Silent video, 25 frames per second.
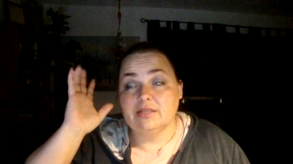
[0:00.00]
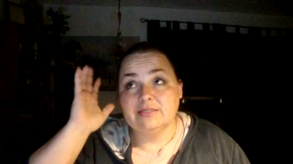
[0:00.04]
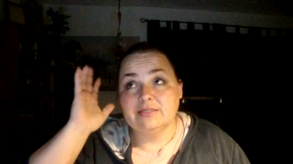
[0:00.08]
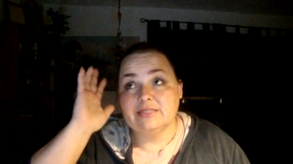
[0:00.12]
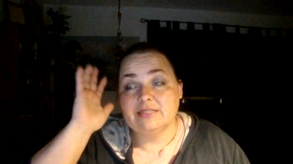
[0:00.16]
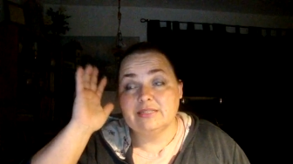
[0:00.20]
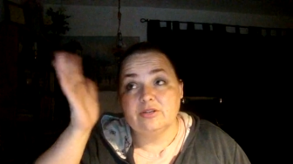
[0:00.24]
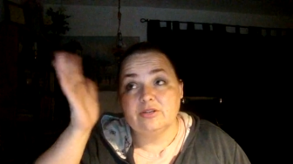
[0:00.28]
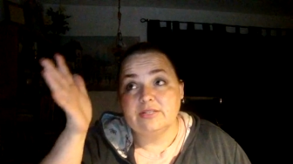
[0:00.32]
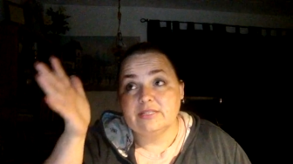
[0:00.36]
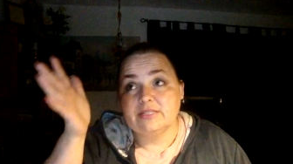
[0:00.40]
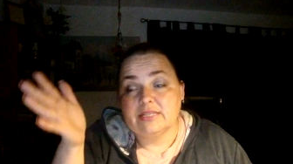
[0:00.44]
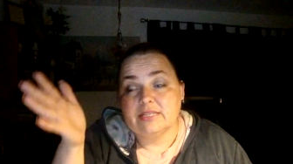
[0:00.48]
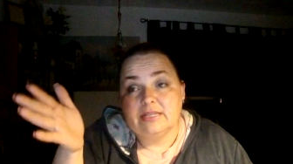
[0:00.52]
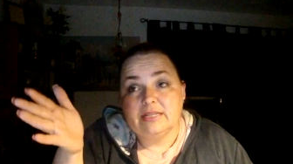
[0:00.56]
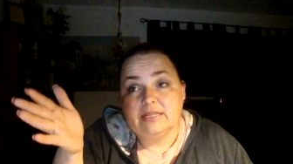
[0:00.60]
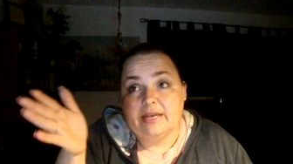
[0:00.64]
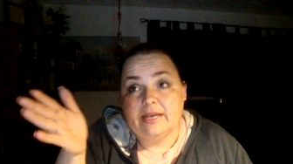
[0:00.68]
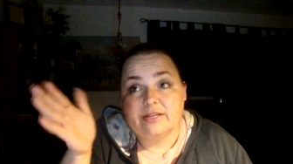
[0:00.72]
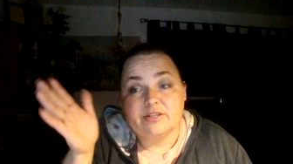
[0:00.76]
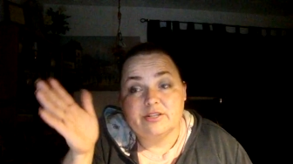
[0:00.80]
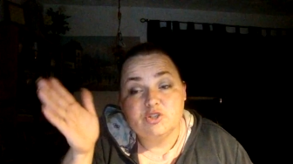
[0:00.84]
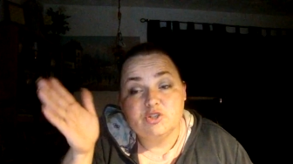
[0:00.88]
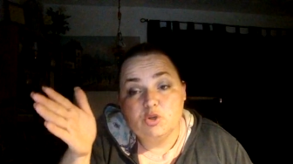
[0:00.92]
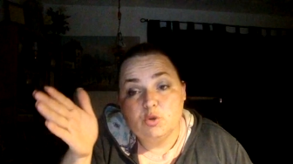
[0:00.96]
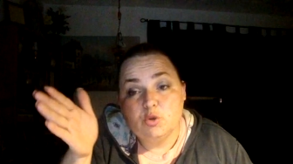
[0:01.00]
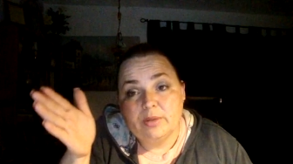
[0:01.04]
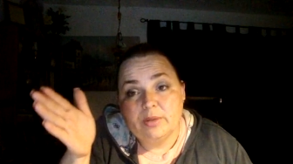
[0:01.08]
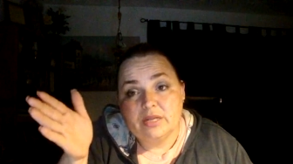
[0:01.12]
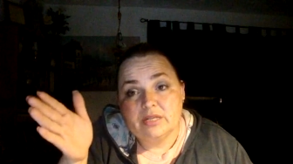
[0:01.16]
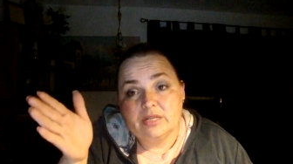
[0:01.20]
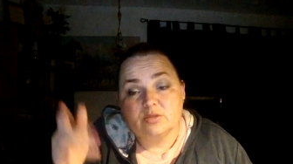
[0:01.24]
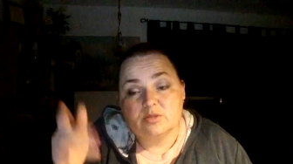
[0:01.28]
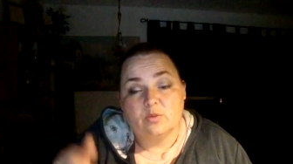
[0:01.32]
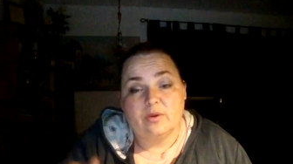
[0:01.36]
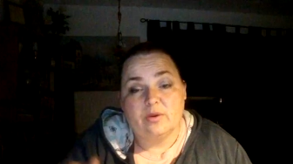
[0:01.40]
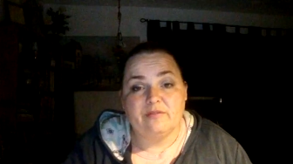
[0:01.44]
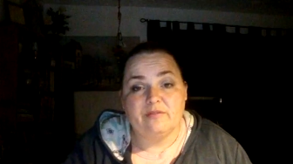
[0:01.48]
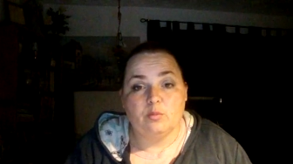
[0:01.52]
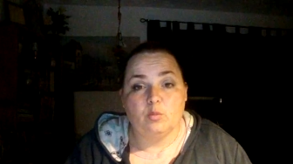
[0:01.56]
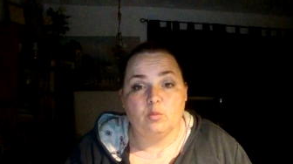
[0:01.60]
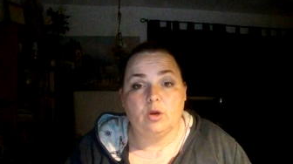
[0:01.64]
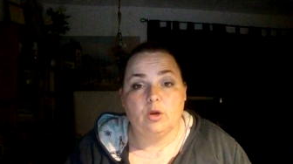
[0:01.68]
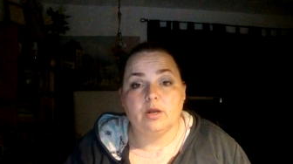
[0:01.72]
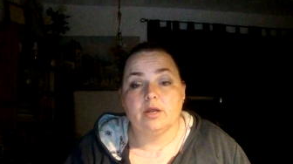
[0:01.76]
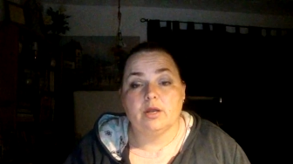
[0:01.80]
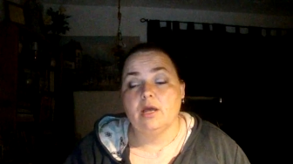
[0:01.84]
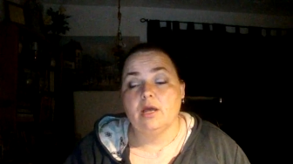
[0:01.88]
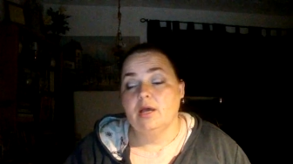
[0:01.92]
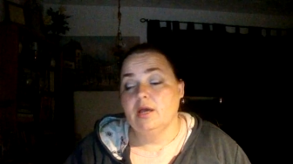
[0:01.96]
seriously, like two minutes away from
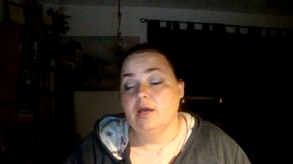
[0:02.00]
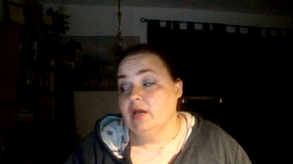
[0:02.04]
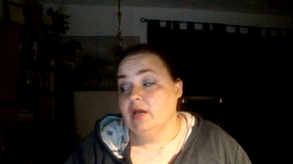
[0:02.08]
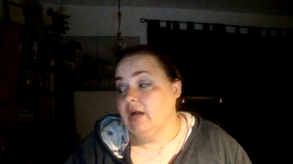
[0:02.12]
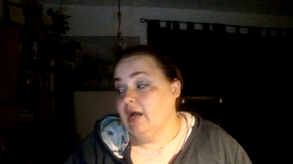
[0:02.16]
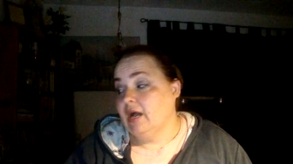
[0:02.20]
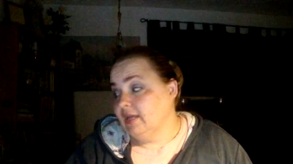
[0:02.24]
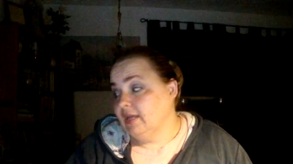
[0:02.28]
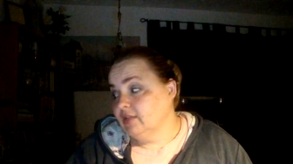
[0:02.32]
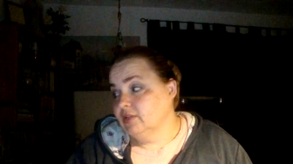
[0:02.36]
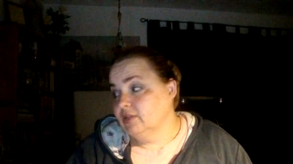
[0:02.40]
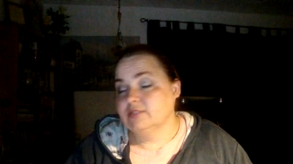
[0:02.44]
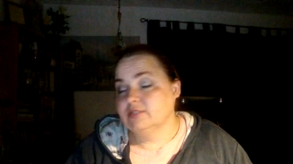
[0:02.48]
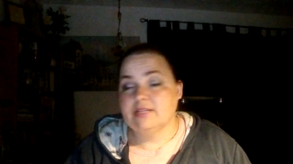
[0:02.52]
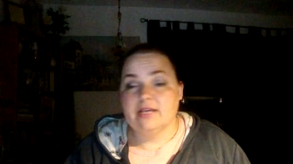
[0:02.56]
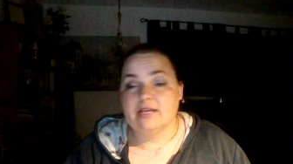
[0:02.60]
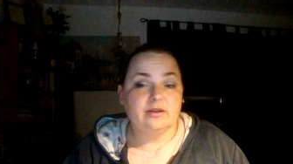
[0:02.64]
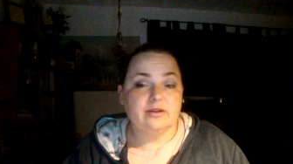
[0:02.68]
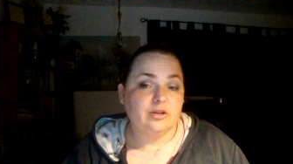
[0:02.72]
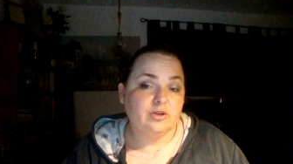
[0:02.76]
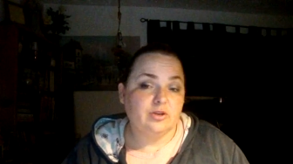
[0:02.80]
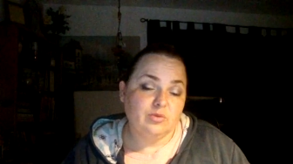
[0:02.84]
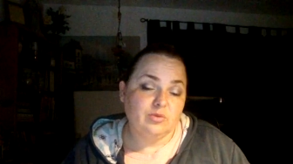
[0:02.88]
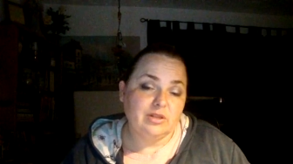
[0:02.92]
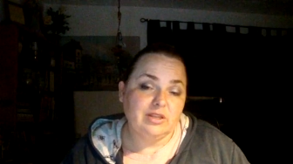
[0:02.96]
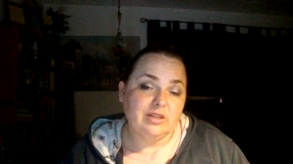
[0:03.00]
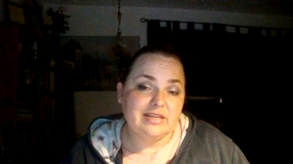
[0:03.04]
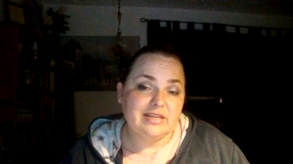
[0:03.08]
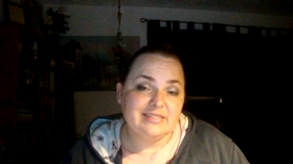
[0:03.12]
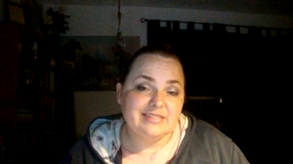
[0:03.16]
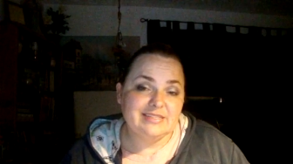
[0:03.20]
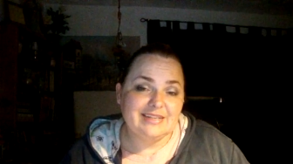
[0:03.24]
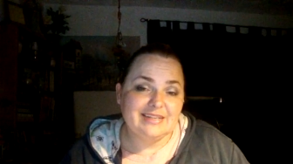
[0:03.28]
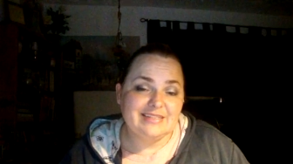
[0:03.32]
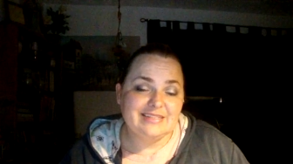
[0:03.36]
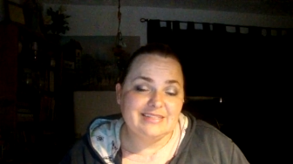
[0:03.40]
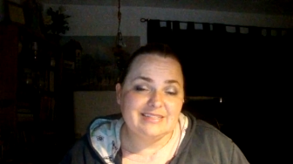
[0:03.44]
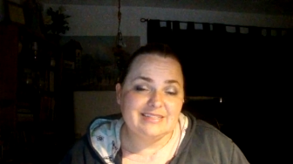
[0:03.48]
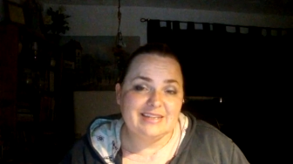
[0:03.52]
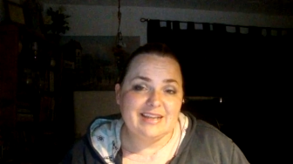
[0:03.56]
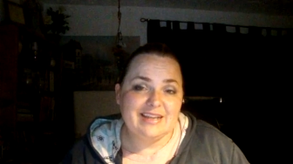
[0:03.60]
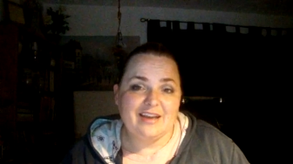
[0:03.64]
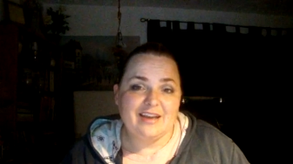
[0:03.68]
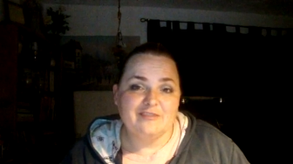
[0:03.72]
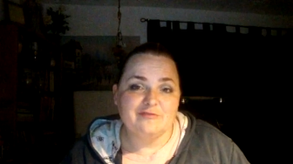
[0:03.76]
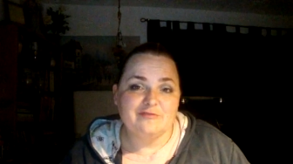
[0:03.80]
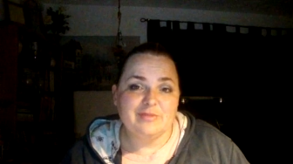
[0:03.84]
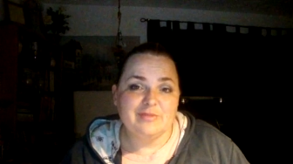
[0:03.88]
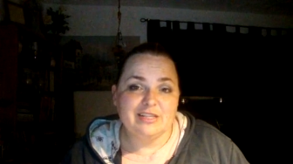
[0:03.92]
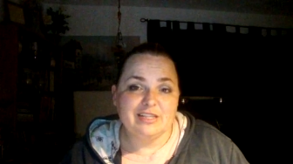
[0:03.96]
work, I looked down and realized I didn't
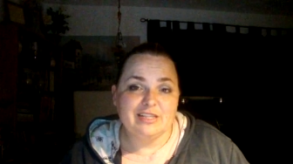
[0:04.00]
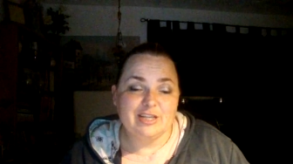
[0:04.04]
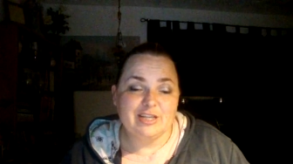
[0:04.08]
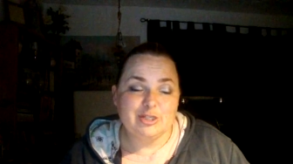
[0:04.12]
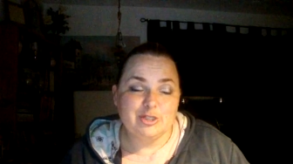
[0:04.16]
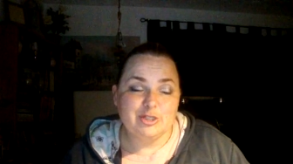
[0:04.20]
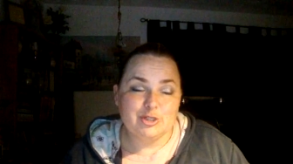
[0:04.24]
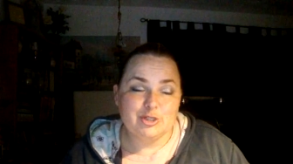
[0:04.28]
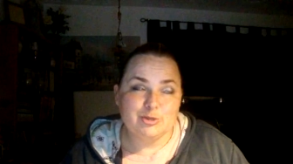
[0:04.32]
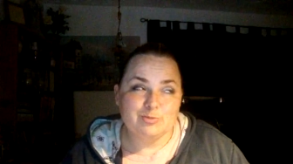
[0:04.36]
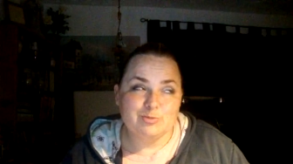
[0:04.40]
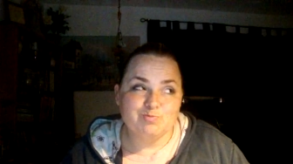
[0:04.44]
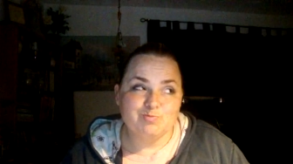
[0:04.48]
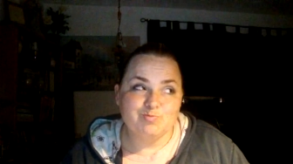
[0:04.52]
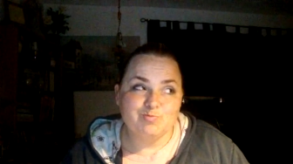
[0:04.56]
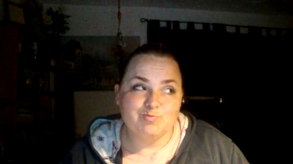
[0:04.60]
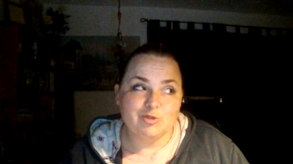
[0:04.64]
have my lunch.